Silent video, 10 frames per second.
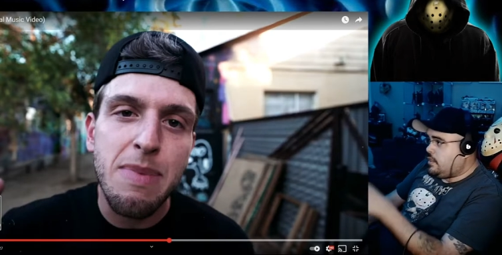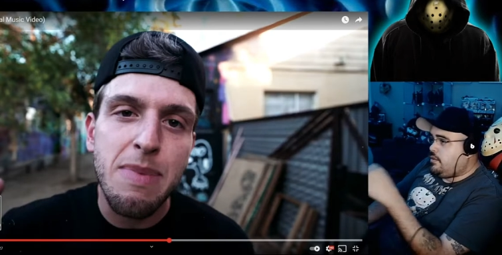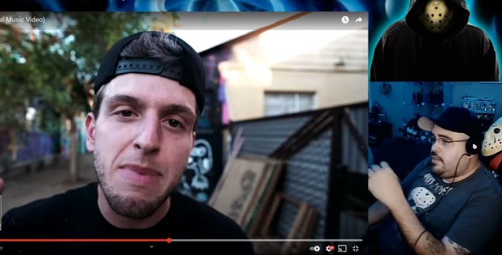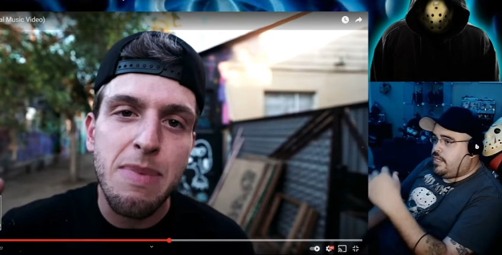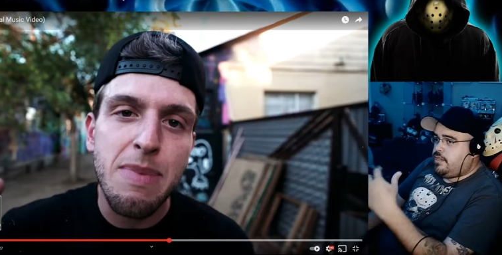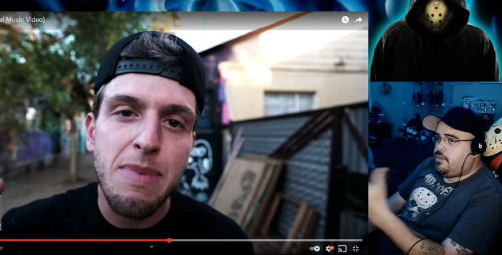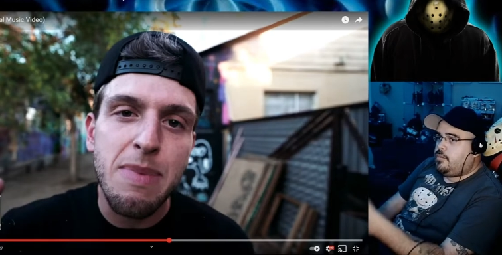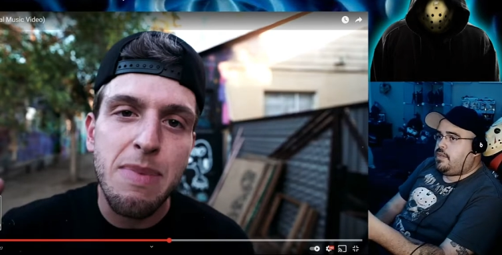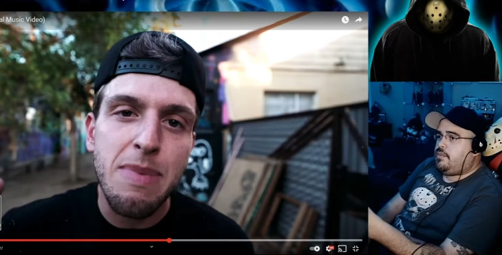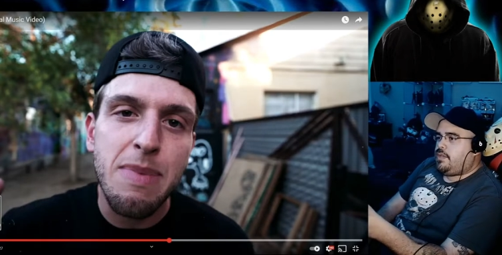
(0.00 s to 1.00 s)
Speaker 1: You gain a little
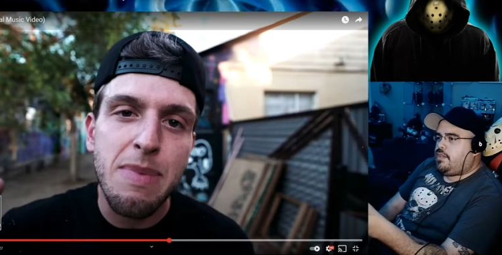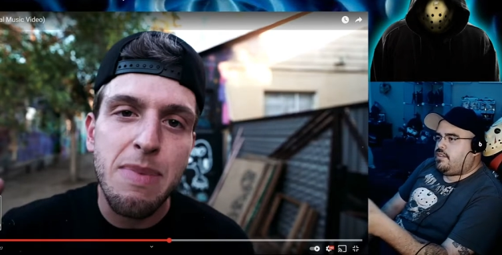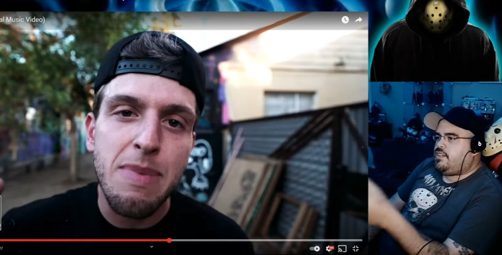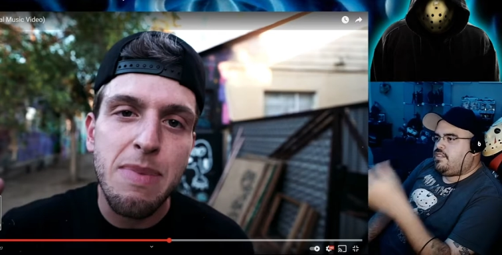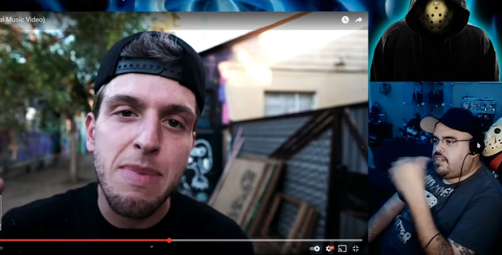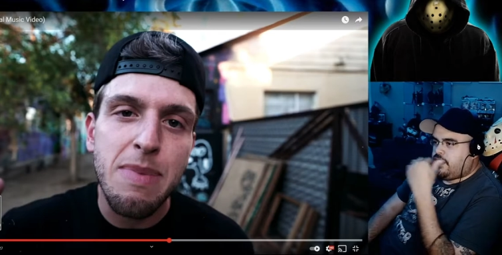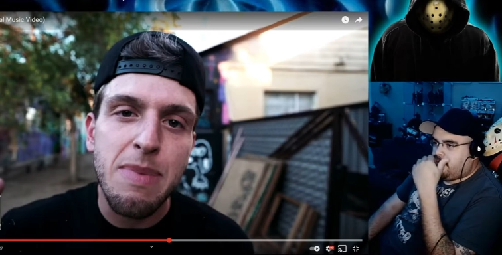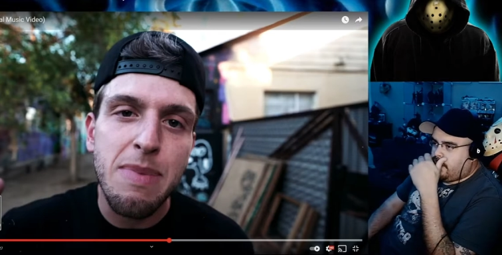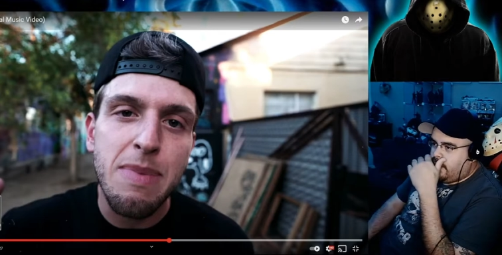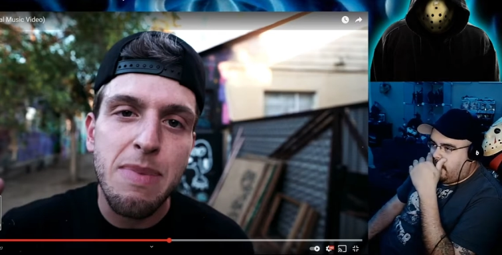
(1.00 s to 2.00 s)
bit bit of success,
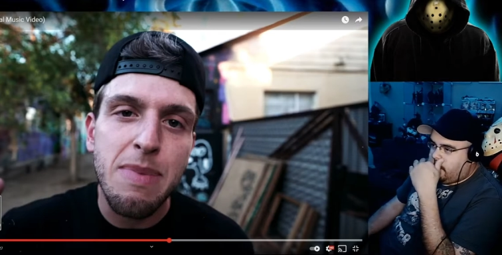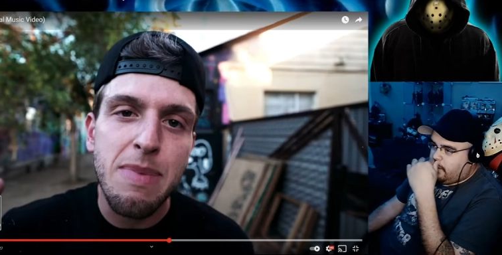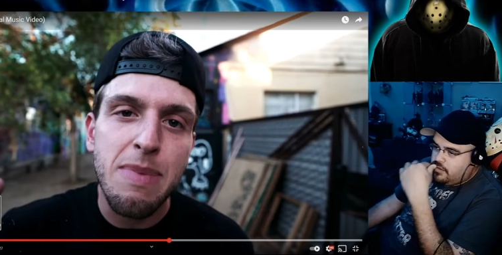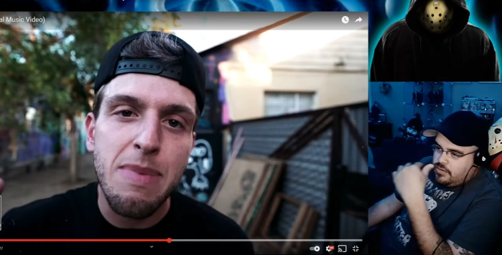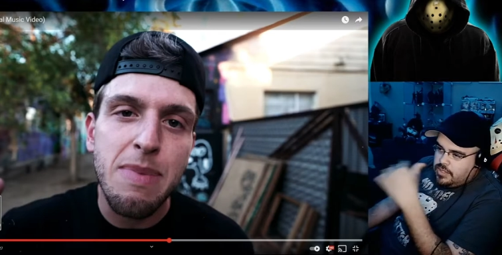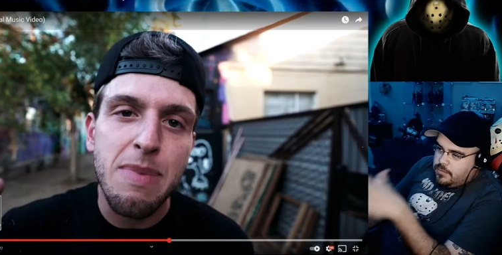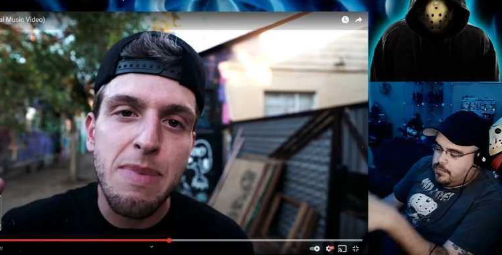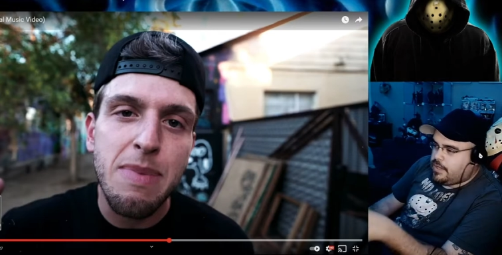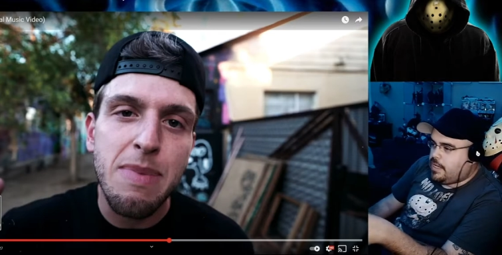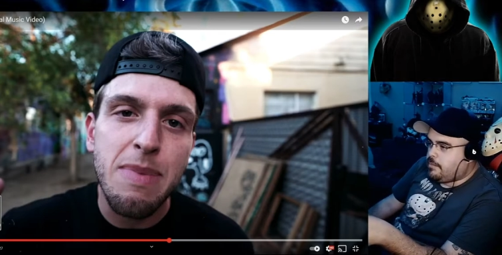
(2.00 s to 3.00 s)
right? And then you tend to
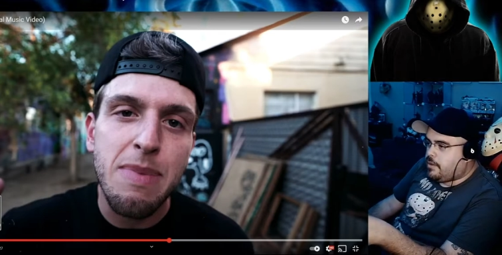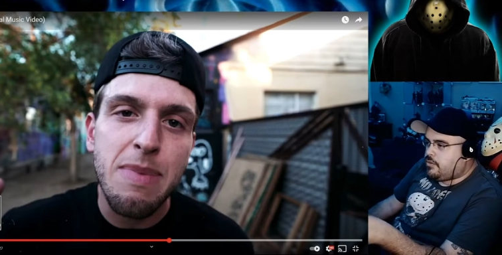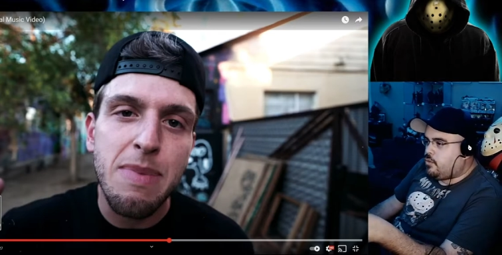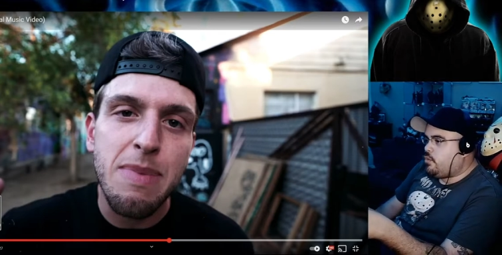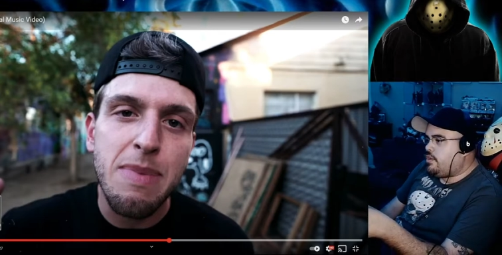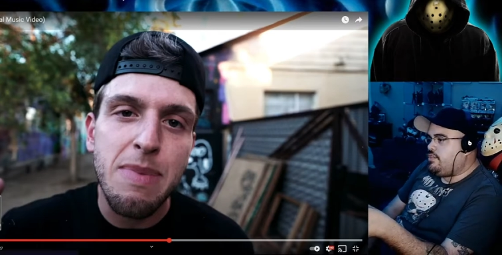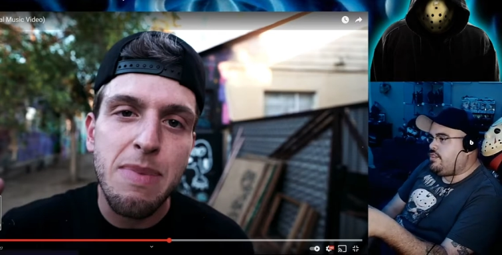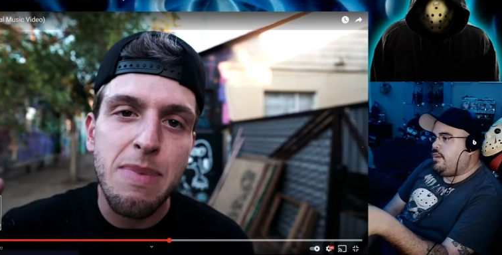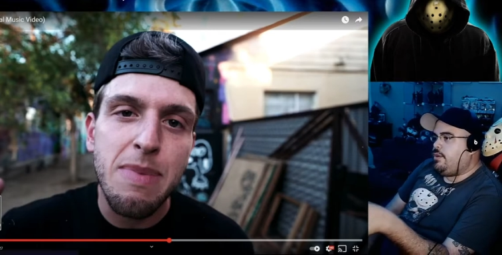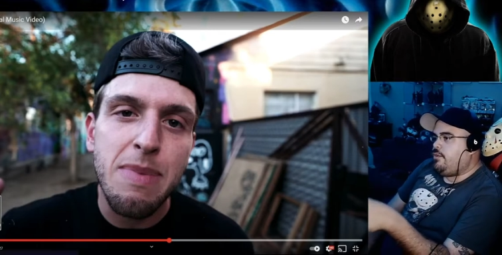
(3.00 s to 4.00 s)
forget about the ones
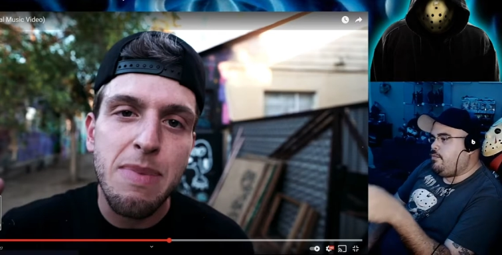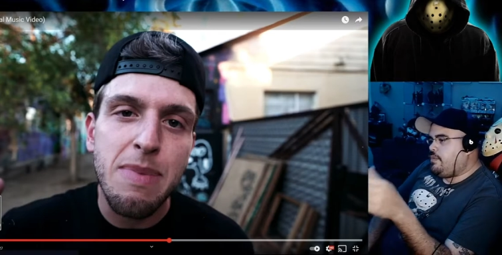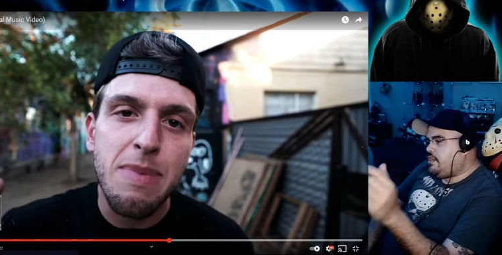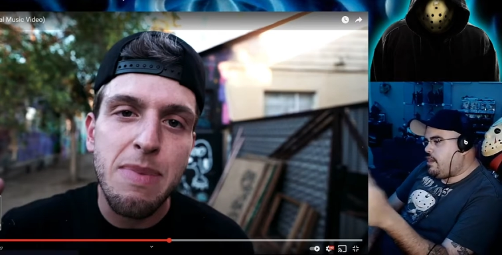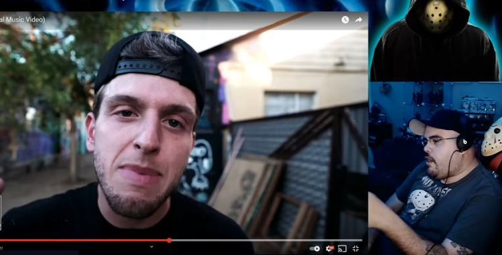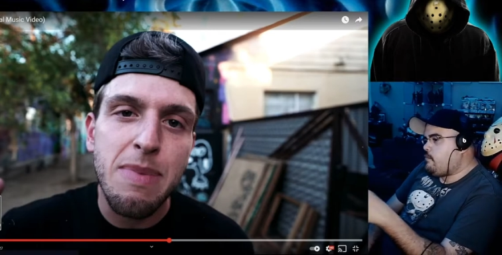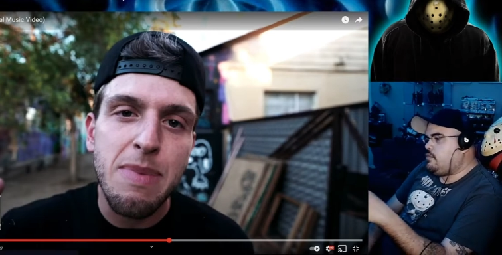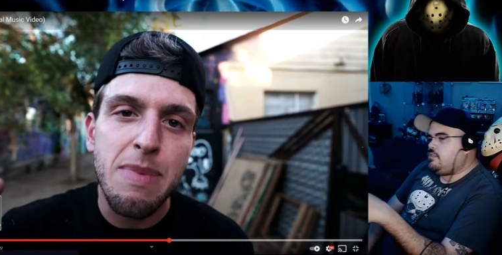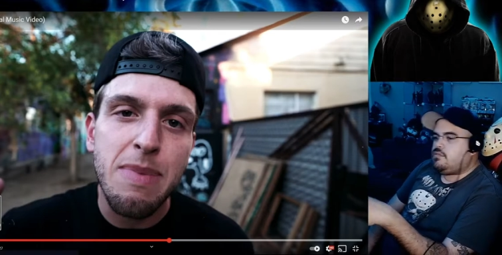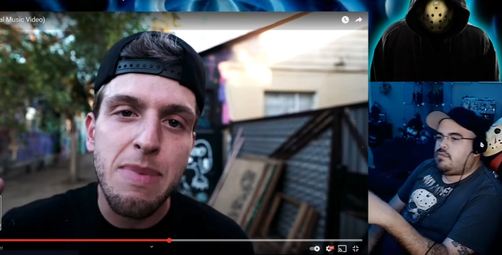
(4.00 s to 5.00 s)
who've been down
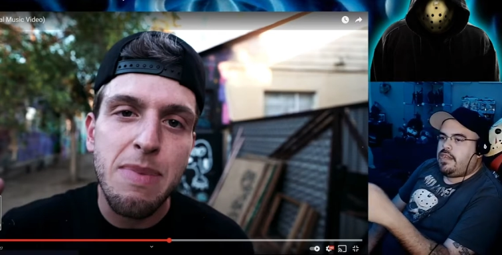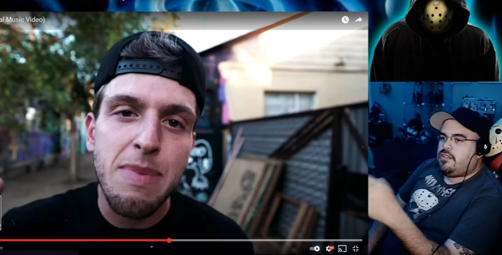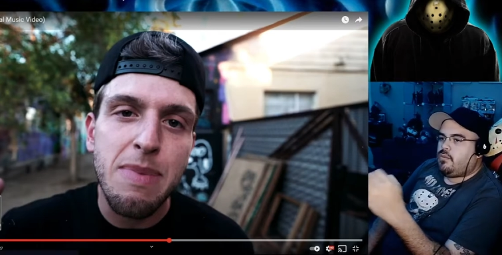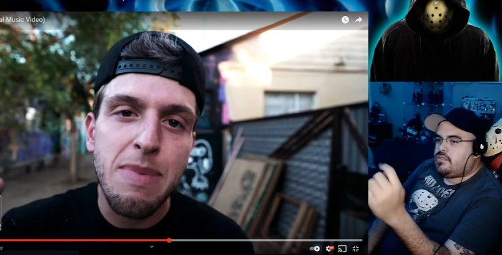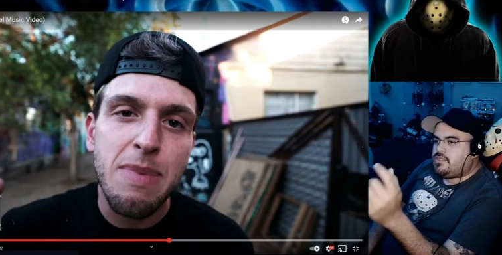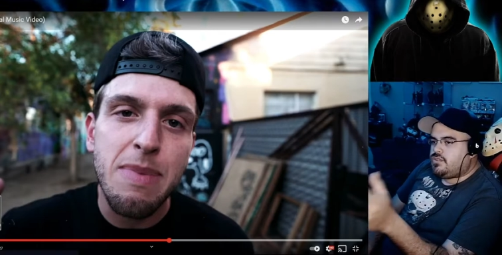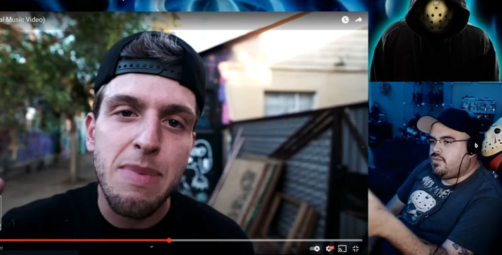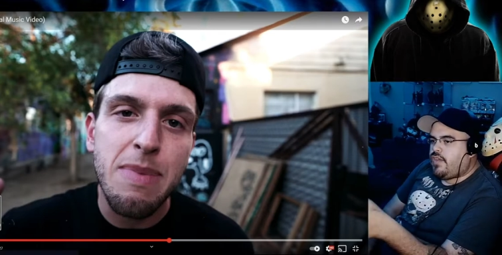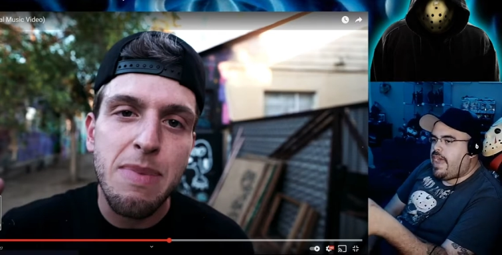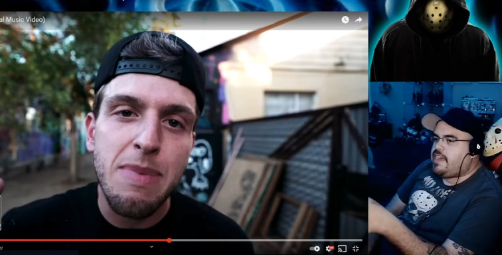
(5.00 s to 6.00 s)
with you, right? The ones who've
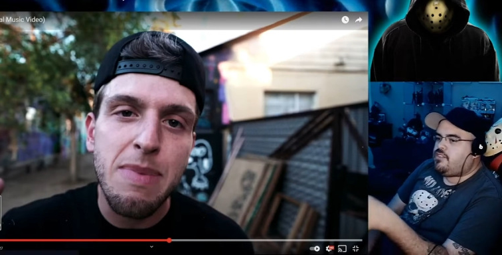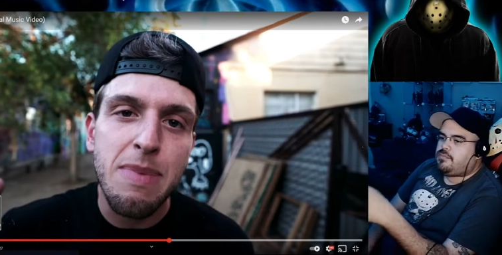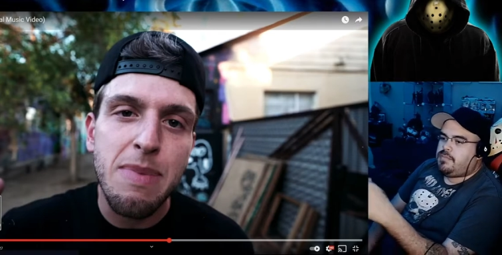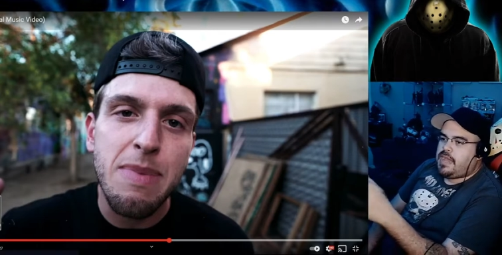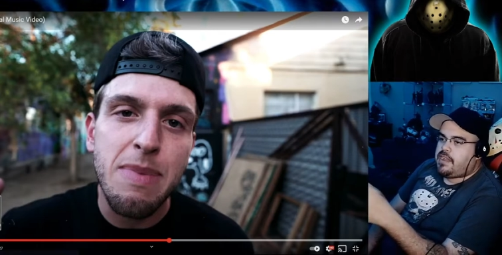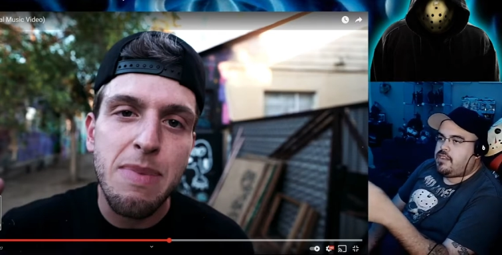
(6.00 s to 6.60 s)
had your back,